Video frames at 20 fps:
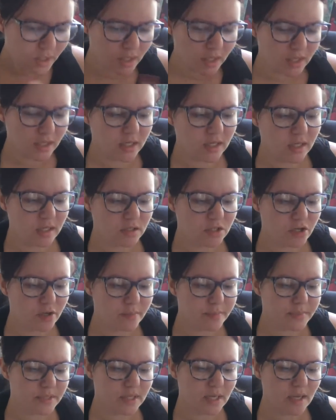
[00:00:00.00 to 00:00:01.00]
in
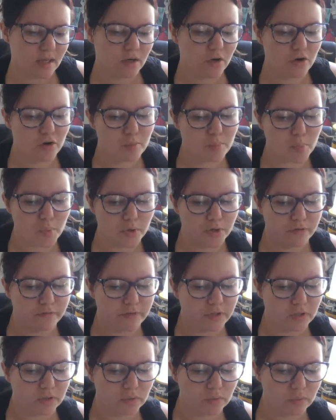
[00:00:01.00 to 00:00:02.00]
Egypt, and her point of
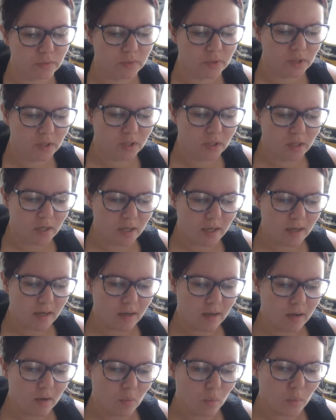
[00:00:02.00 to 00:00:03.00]
view
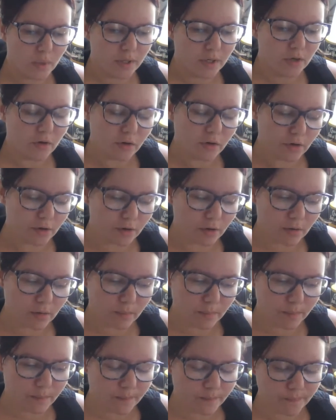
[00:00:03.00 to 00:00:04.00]
when
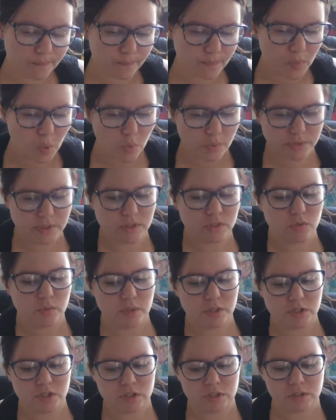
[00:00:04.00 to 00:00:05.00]
her whole
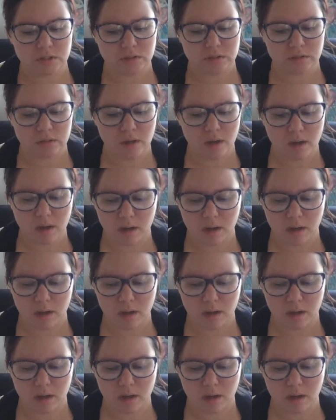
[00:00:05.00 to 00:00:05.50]
situation,